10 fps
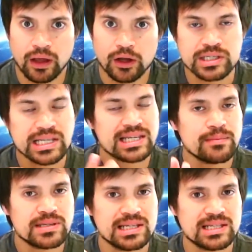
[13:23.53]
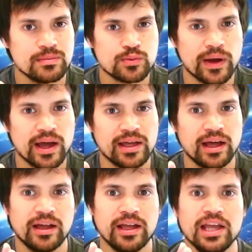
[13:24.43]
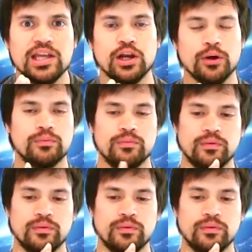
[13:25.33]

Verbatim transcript: because there's some systems where, you know,